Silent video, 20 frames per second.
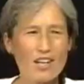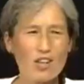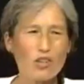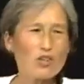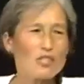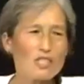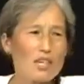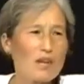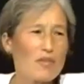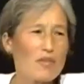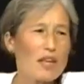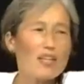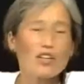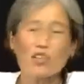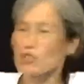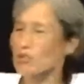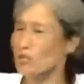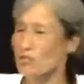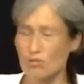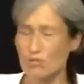Or it's not, I don't know,
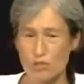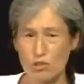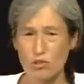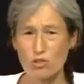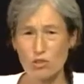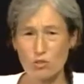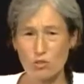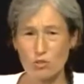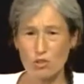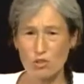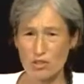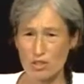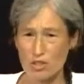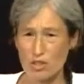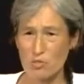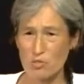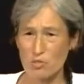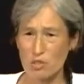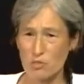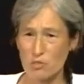you use the word that the
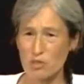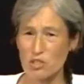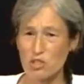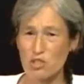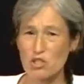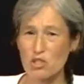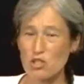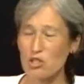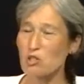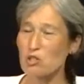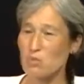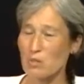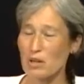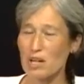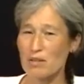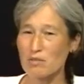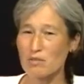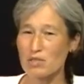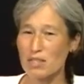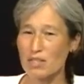Spirit brings to you, but
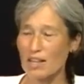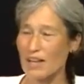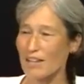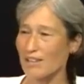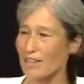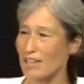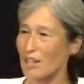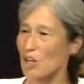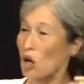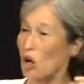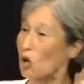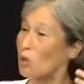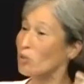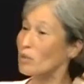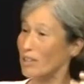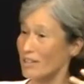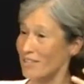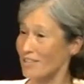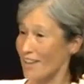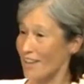I'm just thinking, I think
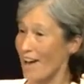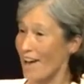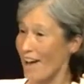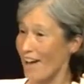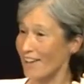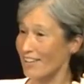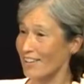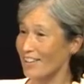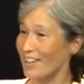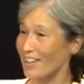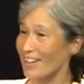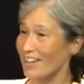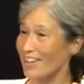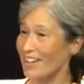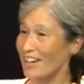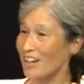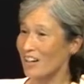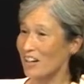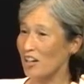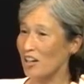owning that
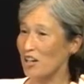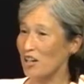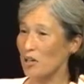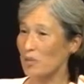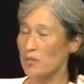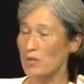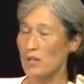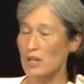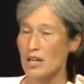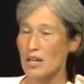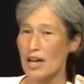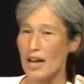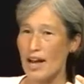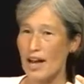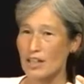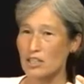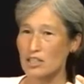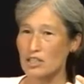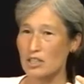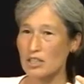
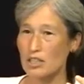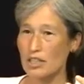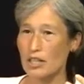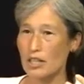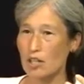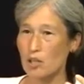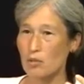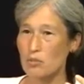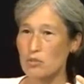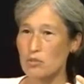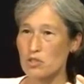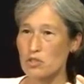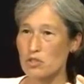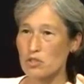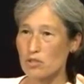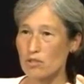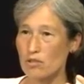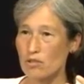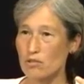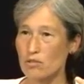actually helps
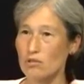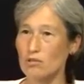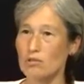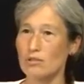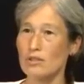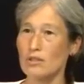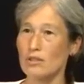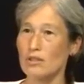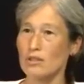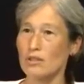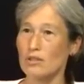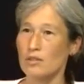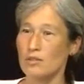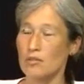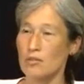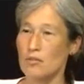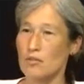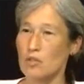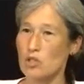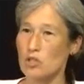to
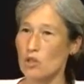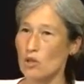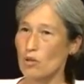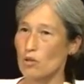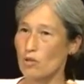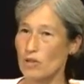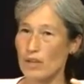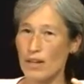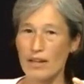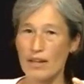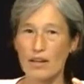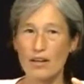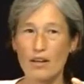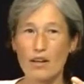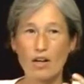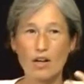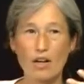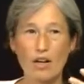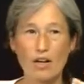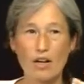show that
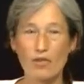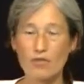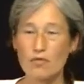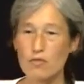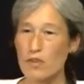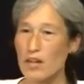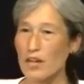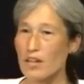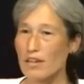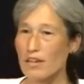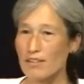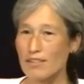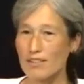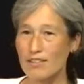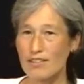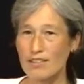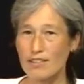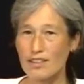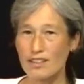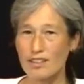our
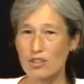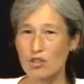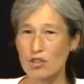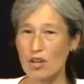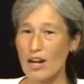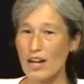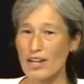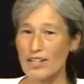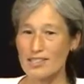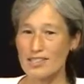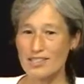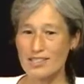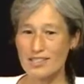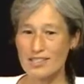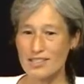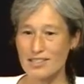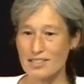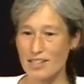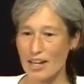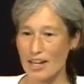faith in Christ
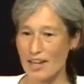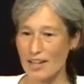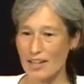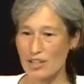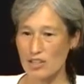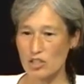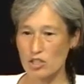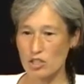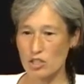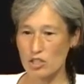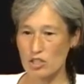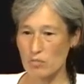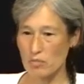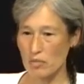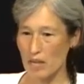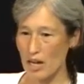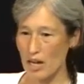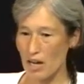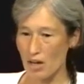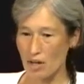is not just
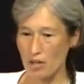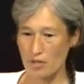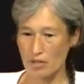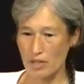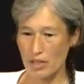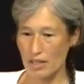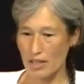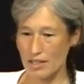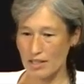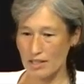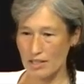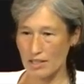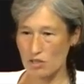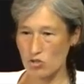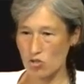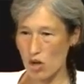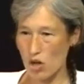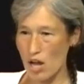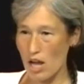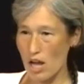about a
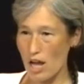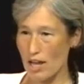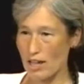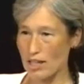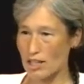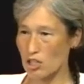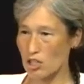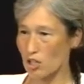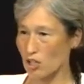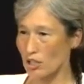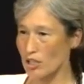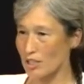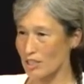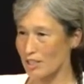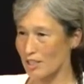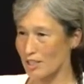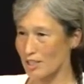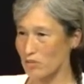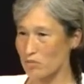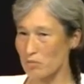dry
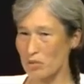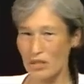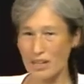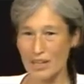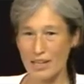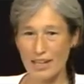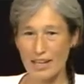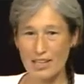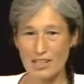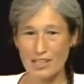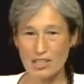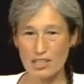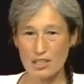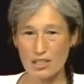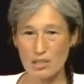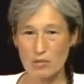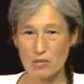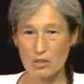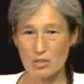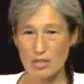creed, but
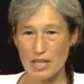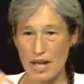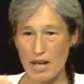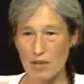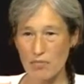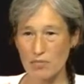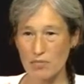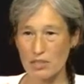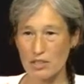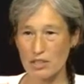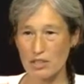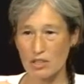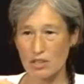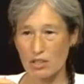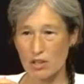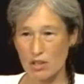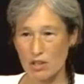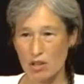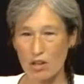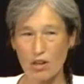actually what's happening in
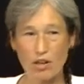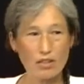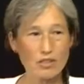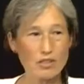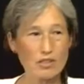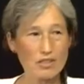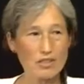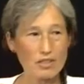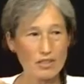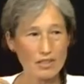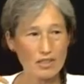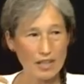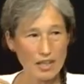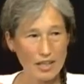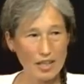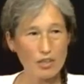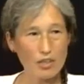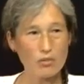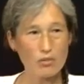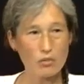our hearts and
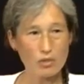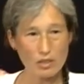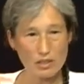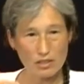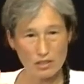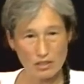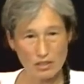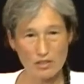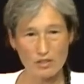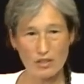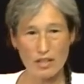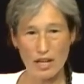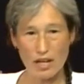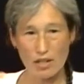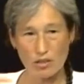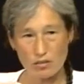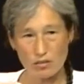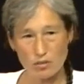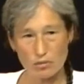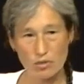how we live it
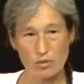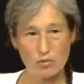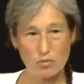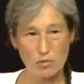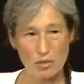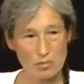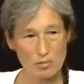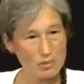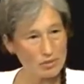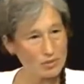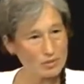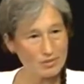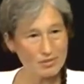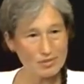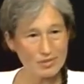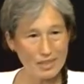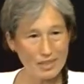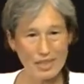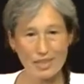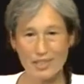out with people
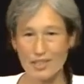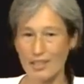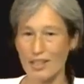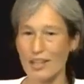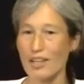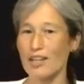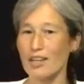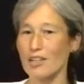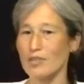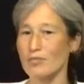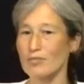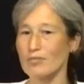day to day.